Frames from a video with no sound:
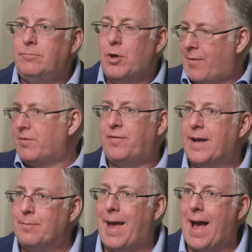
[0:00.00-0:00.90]
you have to
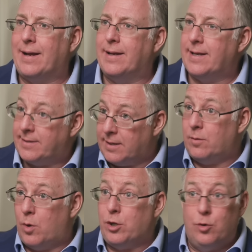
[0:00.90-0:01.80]
fight back against
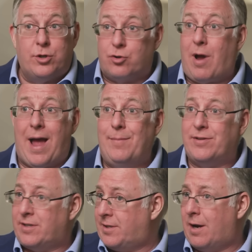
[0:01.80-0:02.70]
what you described
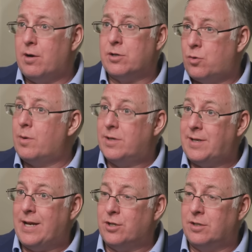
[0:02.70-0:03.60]
as a terrorist
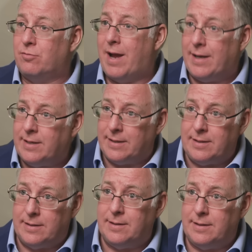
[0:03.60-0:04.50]
organization, right?
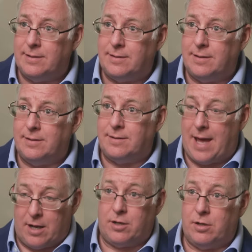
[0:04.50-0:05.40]
Is
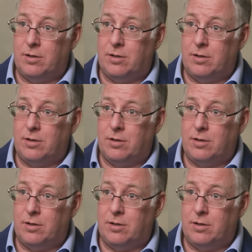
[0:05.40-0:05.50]
that